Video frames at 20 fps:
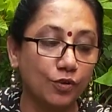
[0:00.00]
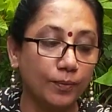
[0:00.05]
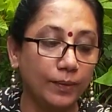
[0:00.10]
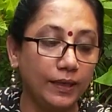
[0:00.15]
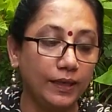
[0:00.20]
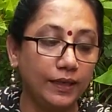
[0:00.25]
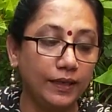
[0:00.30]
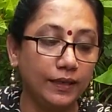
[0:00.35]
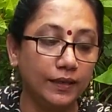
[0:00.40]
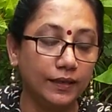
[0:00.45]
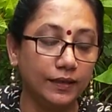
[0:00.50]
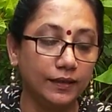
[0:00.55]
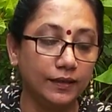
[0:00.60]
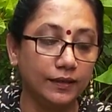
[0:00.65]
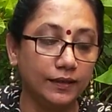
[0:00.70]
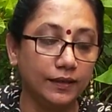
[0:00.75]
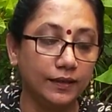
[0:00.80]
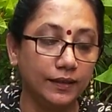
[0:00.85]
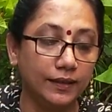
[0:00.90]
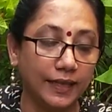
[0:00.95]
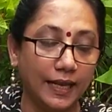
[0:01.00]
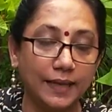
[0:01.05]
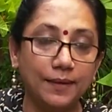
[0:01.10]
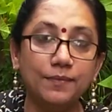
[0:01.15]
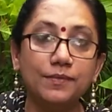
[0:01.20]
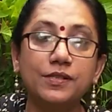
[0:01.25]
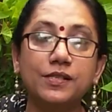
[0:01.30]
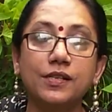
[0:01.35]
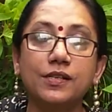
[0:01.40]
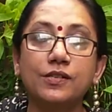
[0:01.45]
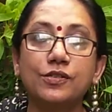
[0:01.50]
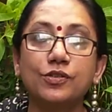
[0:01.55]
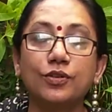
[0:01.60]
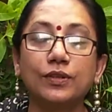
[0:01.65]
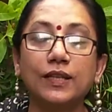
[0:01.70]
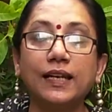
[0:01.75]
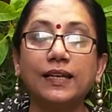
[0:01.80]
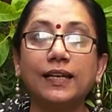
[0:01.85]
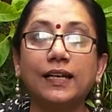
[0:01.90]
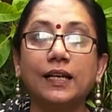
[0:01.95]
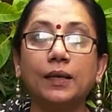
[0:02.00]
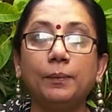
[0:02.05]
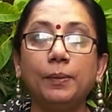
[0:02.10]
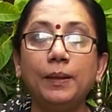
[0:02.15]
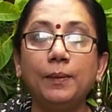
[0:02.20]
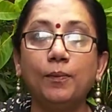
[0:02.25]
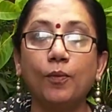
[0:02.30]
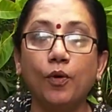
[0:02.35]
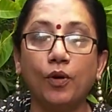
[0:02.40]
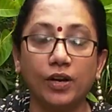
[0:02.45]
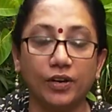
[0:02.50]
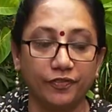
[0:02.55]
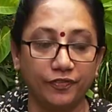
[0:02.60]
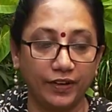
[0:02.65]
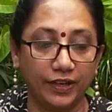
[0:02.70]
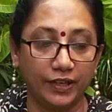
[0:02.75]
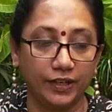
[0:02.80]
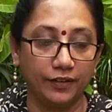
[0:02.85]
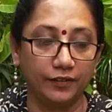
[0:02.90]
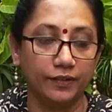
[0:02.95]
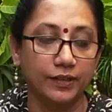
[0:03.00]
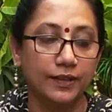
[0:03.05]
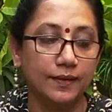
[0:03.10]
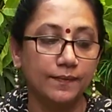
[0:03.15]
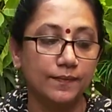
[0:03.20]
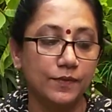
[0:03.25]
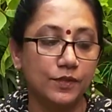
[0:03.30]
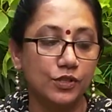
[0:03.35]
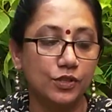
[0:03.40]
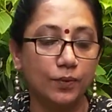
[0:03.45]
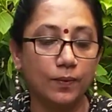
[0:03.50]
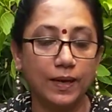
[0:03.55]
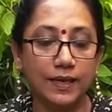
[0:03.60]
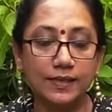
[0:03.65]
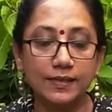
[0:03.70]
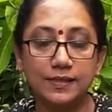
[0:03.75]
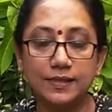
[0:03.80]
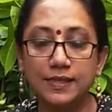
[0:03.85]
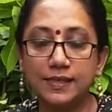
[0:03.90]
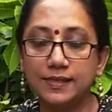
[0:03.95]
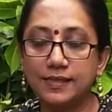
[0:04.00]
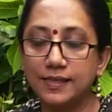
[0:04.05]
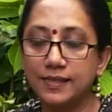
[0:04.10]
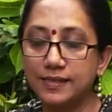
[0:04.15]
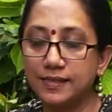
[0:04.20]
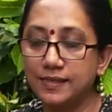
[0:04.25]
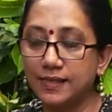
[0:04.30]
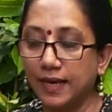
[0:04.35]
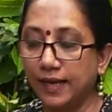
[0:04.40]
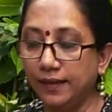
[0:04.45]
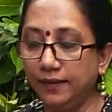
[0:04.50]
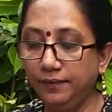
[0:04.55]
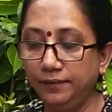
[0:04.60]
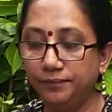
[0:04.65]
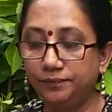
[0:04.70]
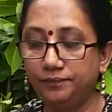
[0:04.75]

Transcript: many times, so that it will be more effective. So once this is done,